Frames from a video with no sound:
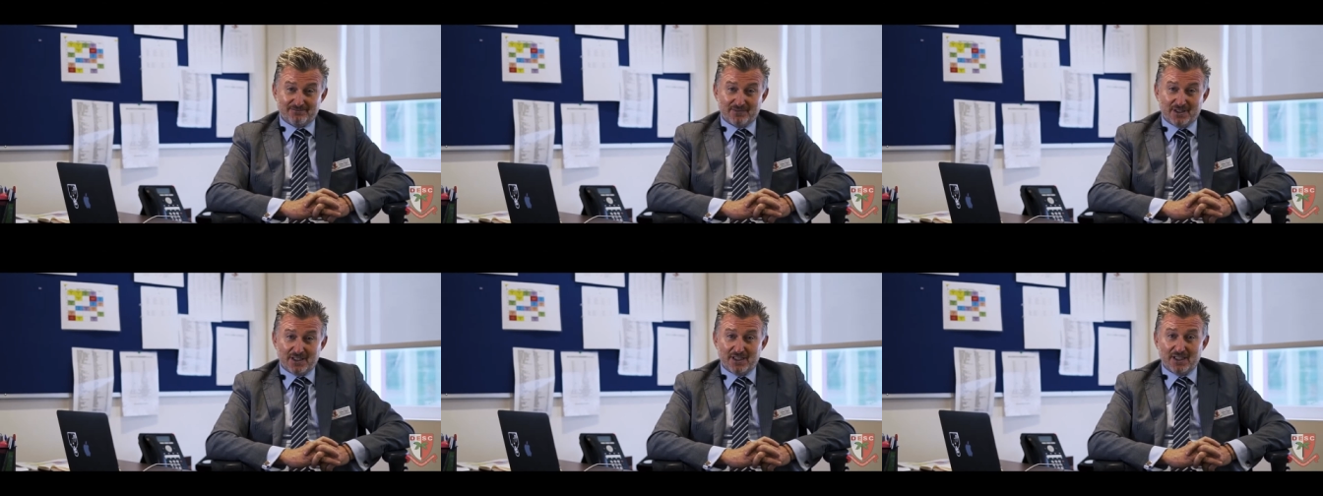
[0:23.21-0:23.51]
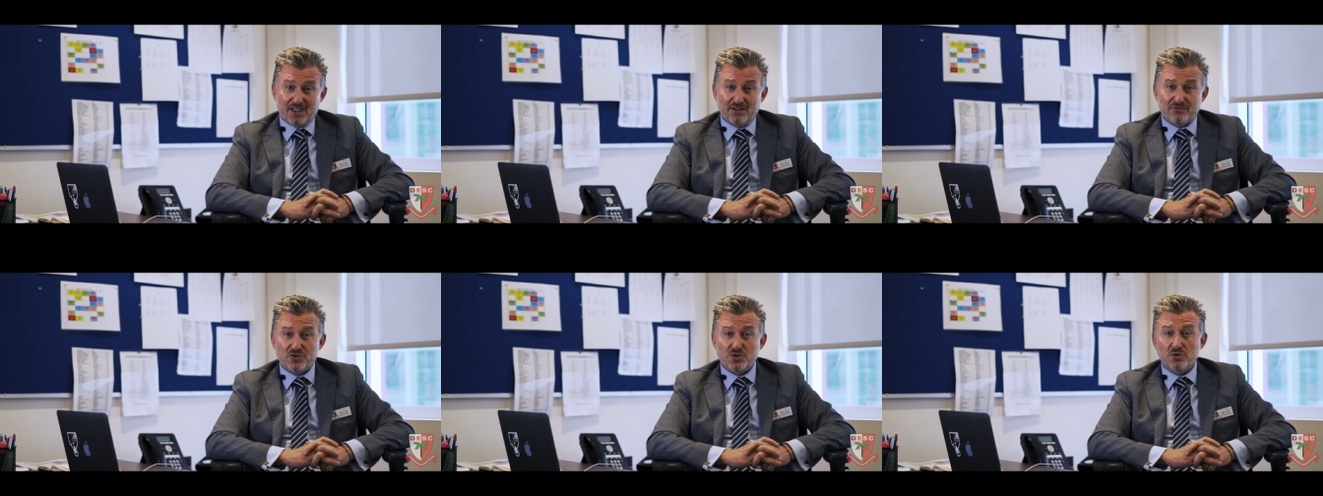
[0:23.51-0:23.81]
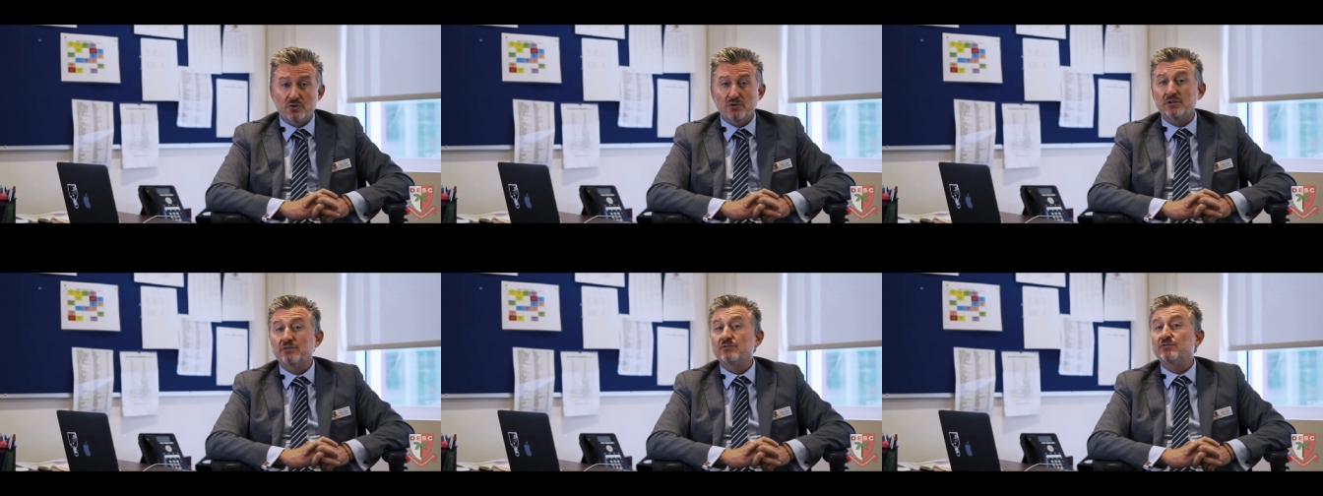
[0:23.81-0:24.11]
and I've
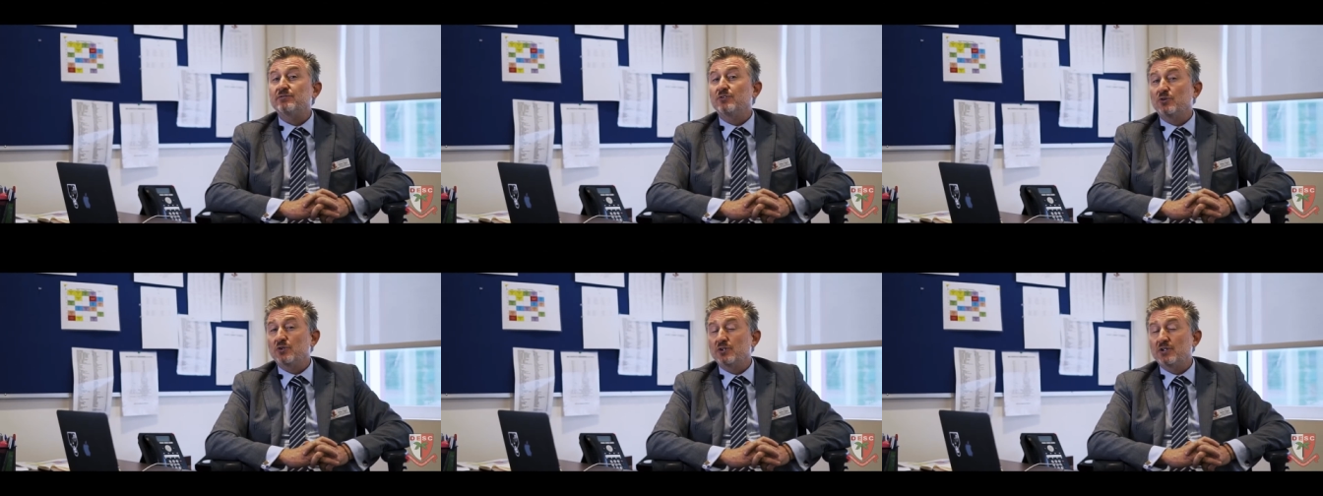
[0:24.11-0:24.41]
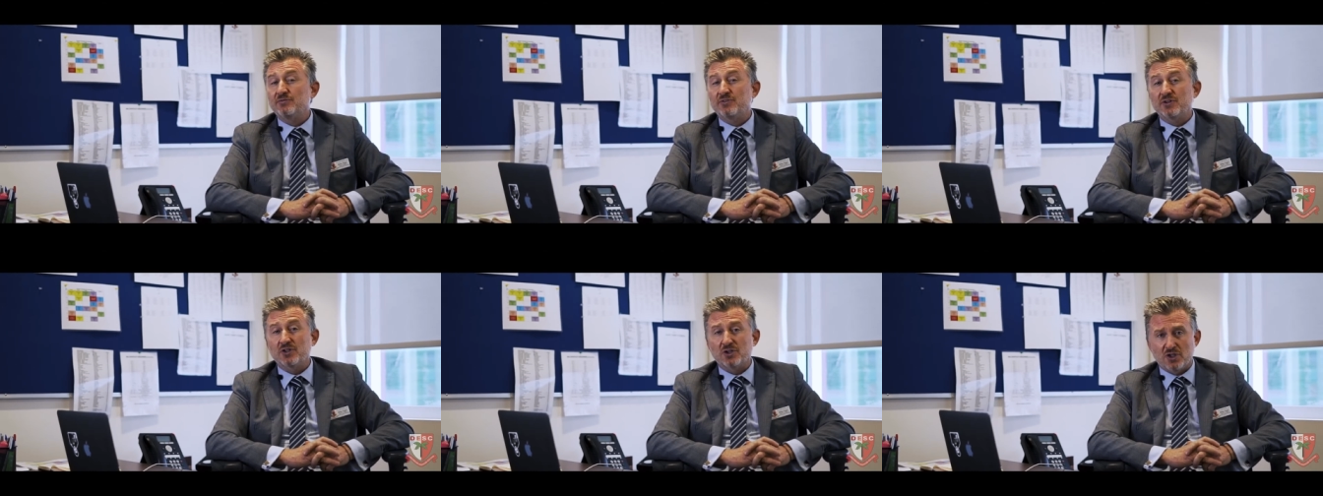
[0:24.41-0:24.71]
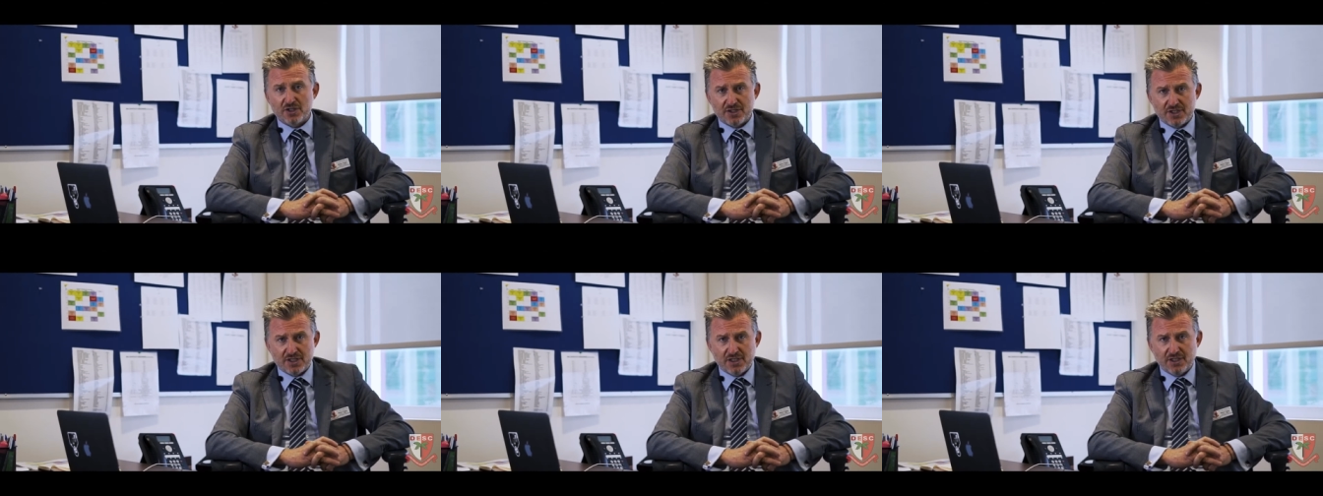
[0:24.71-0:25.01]
taught in 4 different
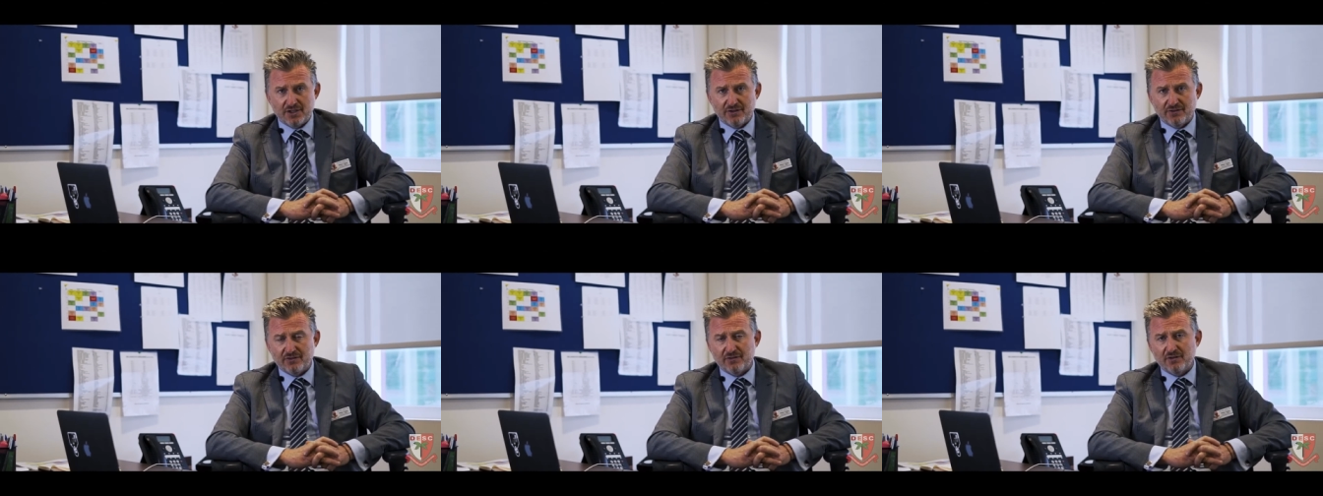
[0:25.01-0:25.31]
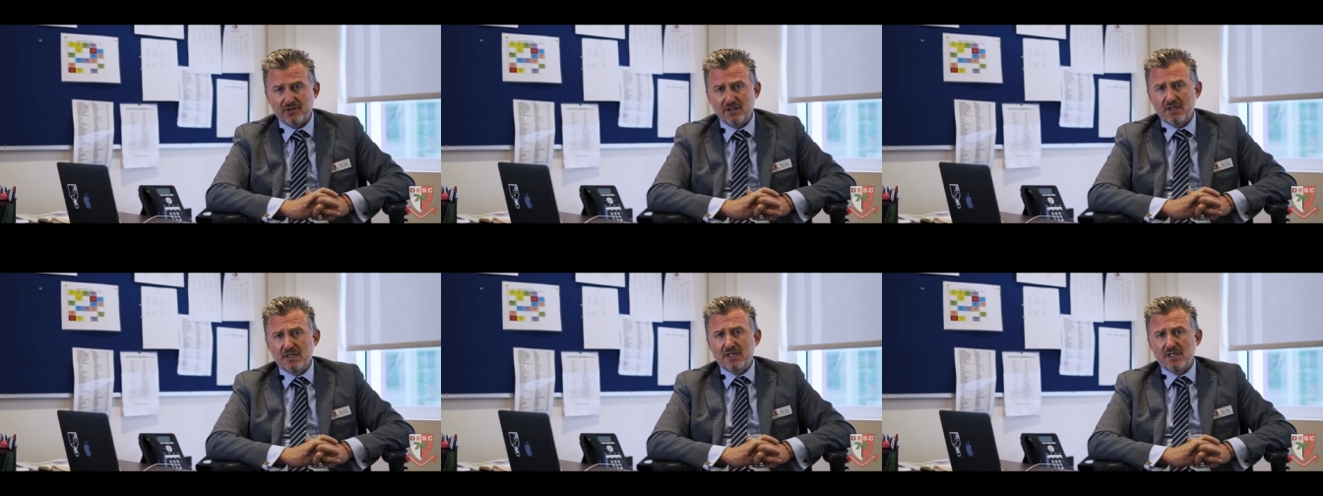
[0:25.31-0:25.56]
continents,